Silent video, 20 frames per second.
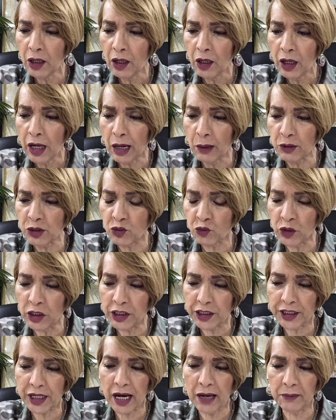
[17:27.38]
I was read
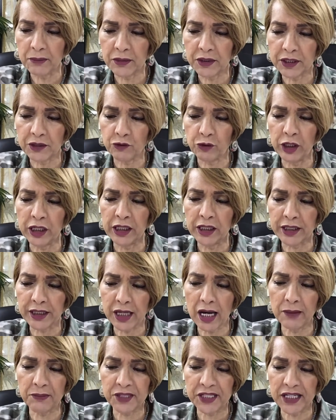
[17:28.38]
Psalm, reading
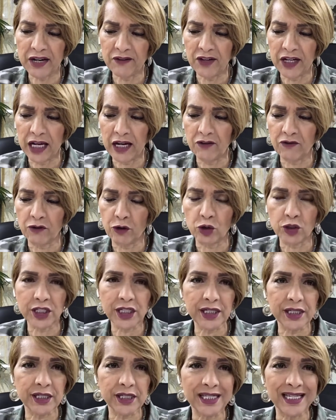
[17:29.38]
Psalm 78, verse
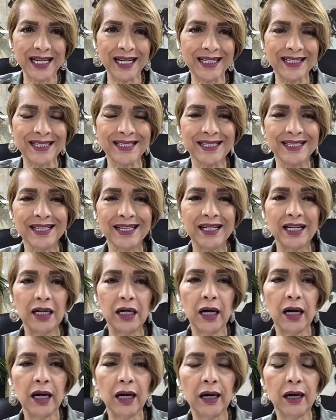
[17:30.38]
6.
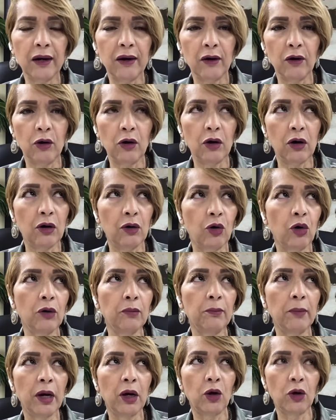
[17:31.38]
Uh,
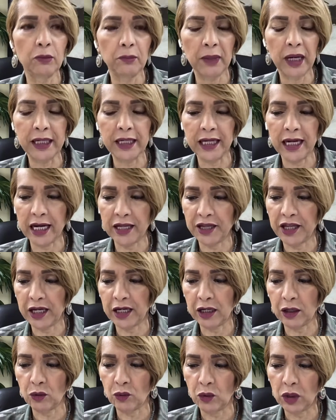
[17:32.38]
on, on Monday, I think
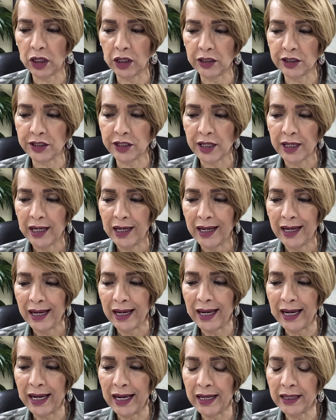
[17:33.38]
it was.
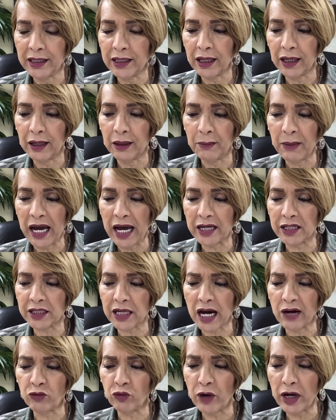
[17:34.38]
And um, as
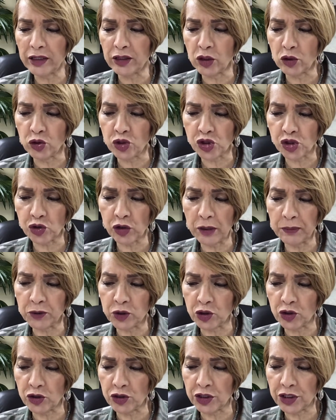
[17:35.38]
I read those
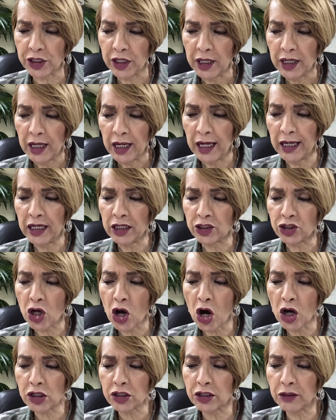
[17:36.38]
scriptures, and it
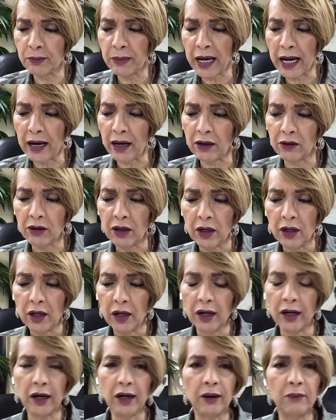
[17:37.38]
talks about
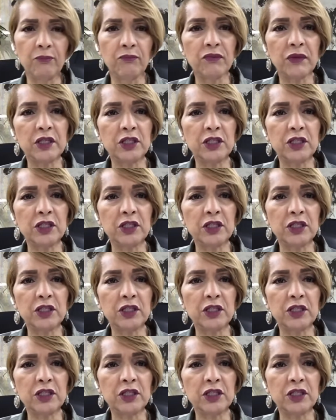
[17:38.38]
um,